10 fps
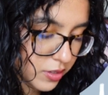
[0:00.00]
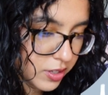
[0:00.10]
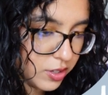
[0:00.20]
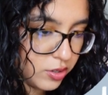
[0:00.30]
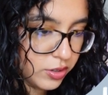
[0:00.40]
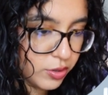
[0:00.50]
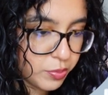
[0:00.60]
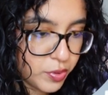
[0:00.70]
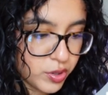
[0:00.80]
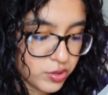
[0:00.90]
A new little
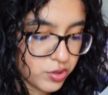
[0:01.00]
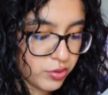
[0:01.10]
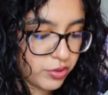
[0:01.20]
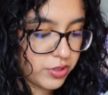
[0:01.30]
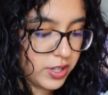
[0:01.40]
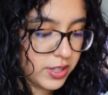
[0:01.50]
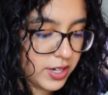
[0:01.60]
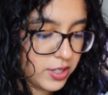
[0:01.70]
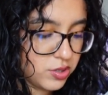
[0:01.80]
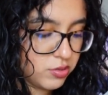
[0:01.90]
personal thing that
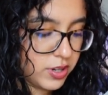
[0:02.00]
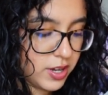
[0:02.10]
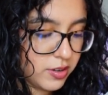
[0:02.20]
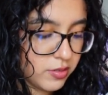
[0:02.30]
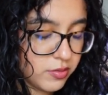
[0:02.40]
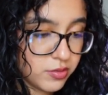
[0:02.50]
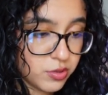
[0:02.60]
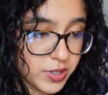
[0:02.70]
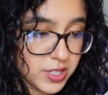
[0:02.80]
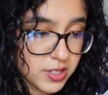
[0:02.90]
I do now
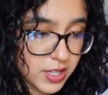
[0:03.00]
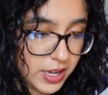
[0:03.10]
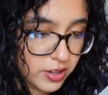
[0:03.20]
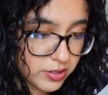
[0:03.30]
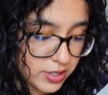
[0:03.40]
to my style